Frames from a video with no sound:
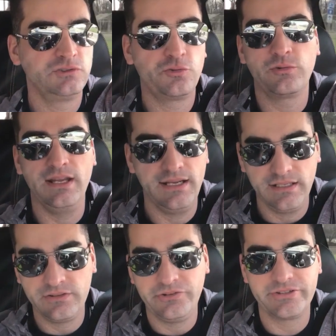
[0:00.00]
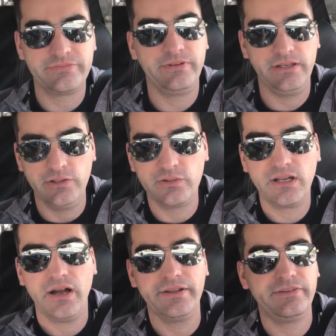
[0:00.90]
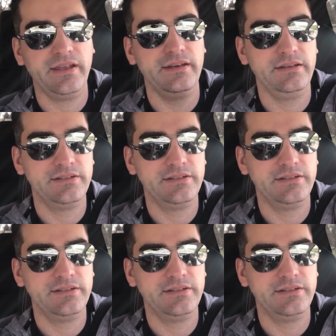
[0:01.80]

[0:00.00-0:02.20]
creating just video content.